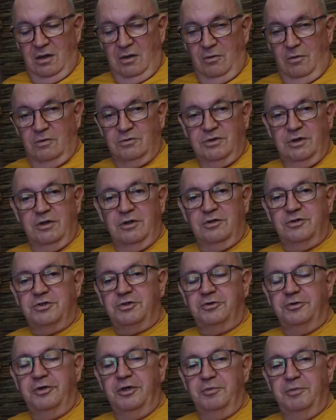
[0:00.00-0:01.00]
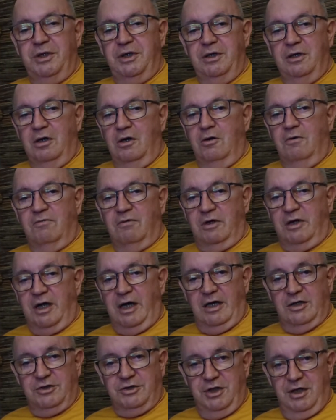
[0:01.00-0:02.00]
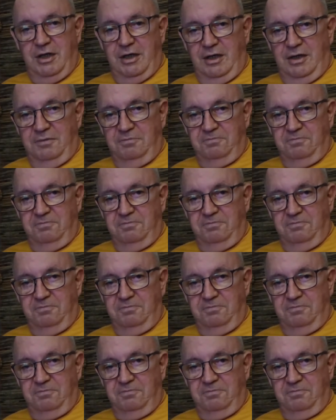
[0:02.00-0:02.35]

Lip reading: was an extremely overcast day.